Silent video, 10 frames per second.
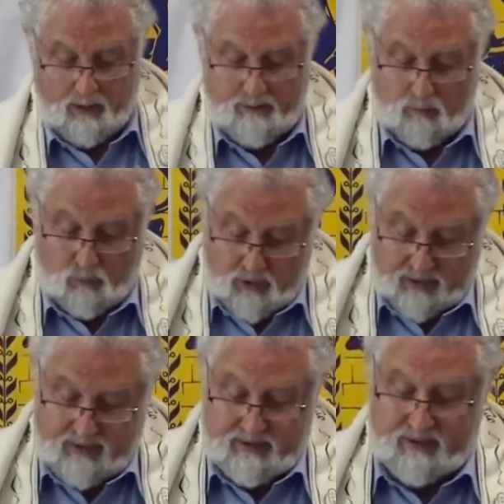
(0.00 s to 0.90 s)
The
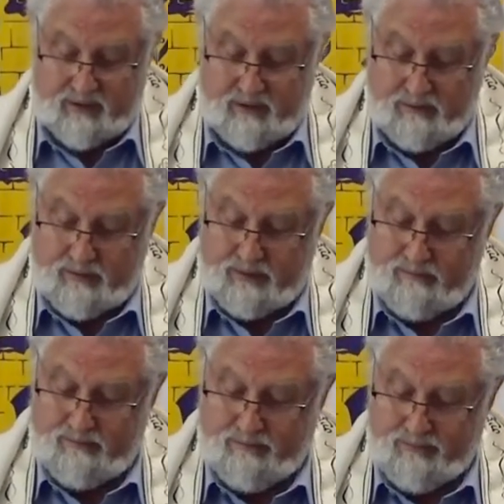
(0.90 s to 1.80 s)
work continues.
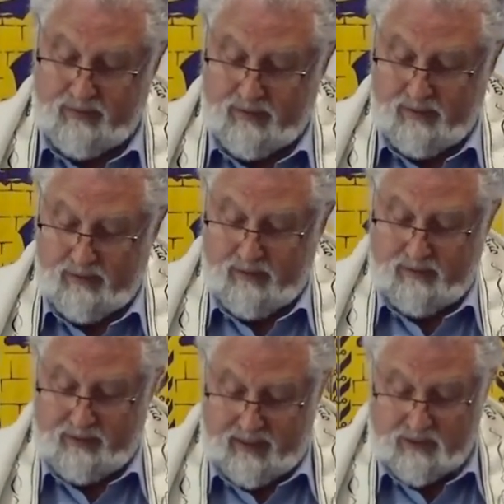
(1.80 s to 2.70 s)

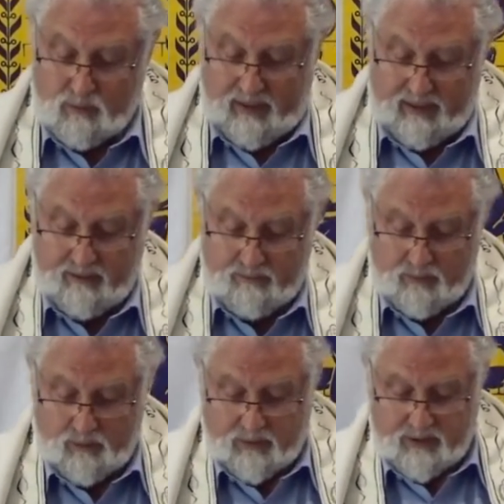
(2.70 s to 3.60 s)
Next week
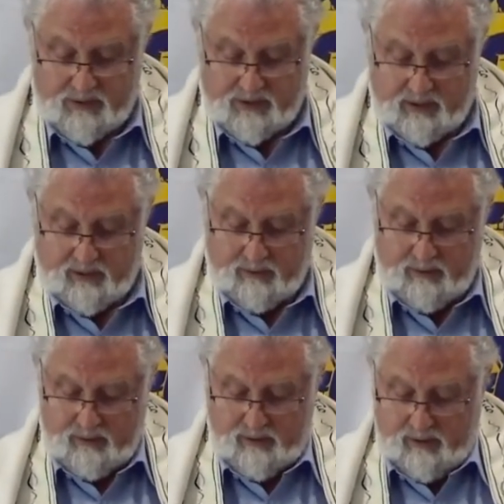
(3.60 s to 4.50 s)
we will consider
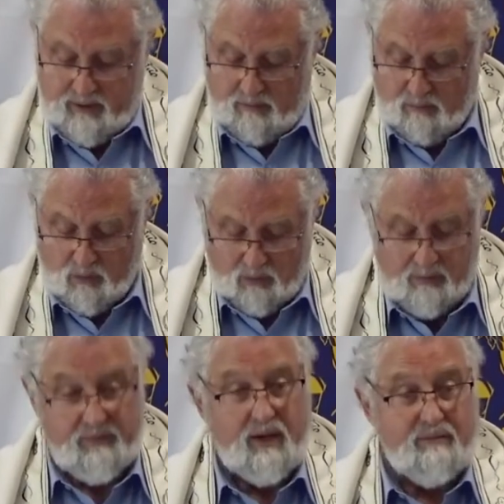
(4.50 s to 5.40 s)
more
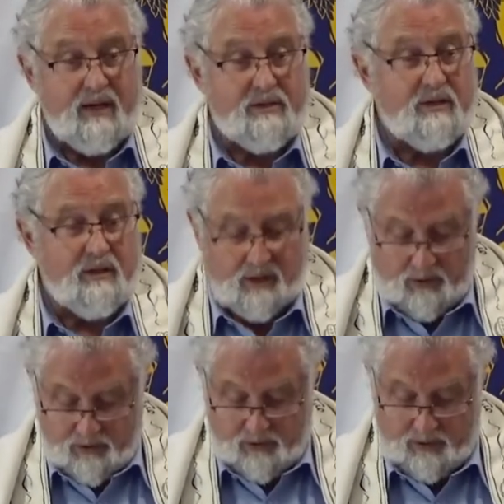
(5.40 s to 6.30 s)
of the events that
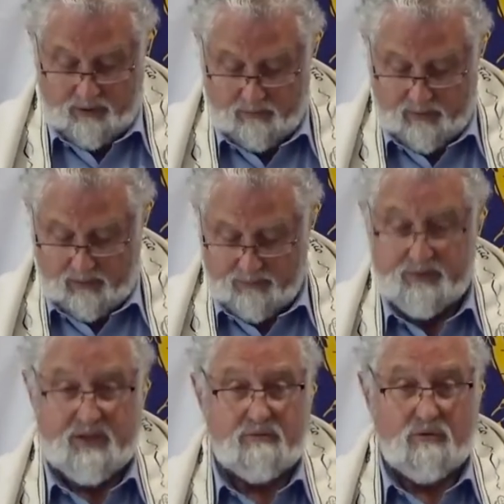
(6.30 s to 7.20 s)
occurred around the
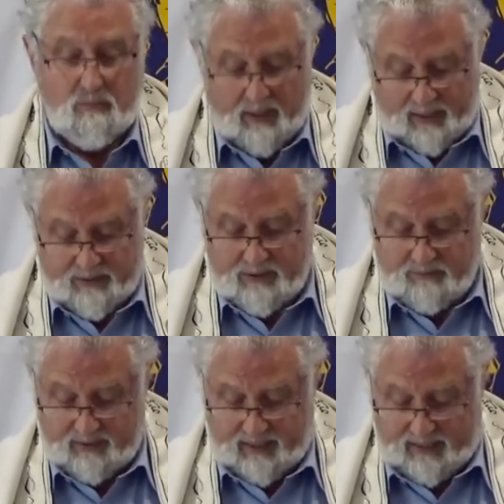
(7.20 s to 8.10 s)
central parts
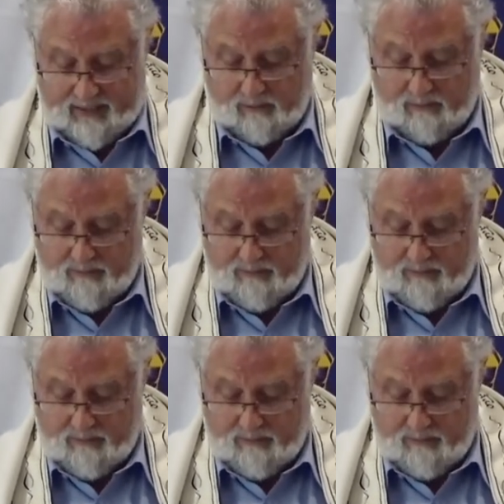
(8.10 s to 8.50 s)
of the Galil.